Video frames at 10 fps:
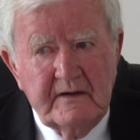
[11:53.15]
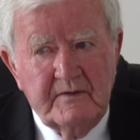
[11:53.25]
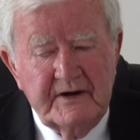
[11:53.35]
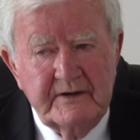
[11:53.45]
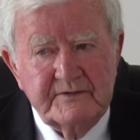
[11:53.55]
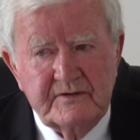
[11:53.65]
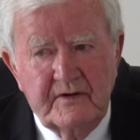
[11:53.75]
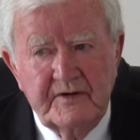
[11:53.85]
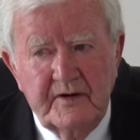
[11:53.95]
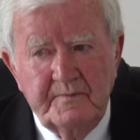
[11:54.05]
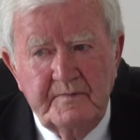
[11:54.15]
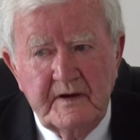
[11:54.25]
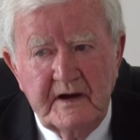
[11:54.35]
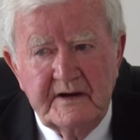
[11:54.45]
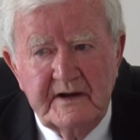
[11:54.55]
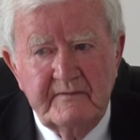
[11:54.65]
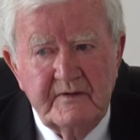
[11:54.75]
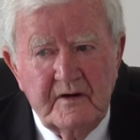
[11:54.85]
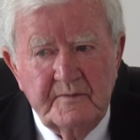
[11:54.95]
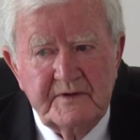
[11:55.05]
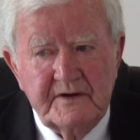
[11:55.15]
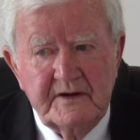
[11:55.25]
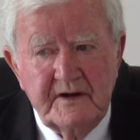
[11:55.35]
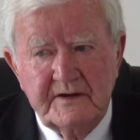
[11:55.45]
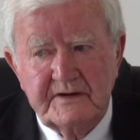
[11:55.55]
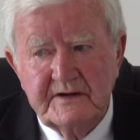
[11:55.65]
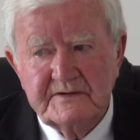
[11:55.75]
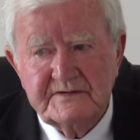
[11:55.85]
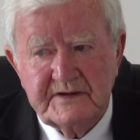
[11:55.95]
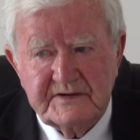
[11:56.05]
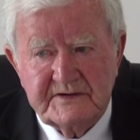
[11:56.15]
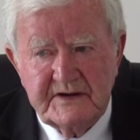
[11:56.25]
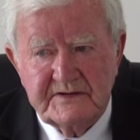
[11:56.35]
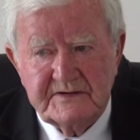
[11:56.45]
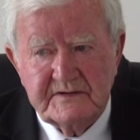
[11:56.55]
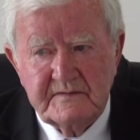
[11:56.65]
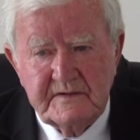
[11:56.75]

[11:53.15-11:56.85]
when I was growing up, and even up to the 1960s